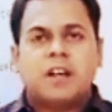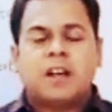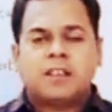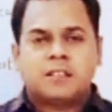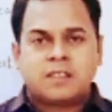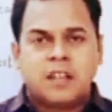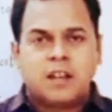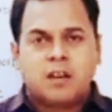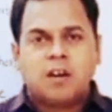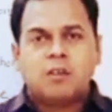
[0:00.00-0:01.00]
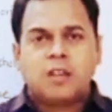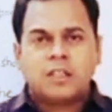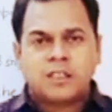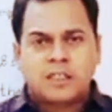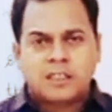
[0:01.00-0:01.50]
and or you can
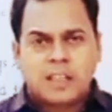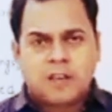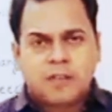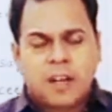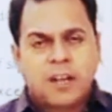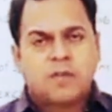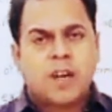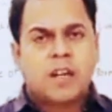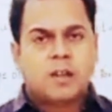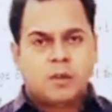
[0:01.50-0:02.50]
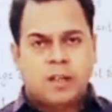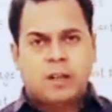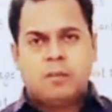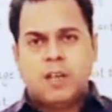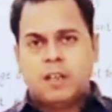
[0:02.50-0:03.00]
say save life and
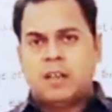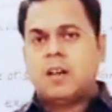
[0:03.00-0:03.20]
donate blood.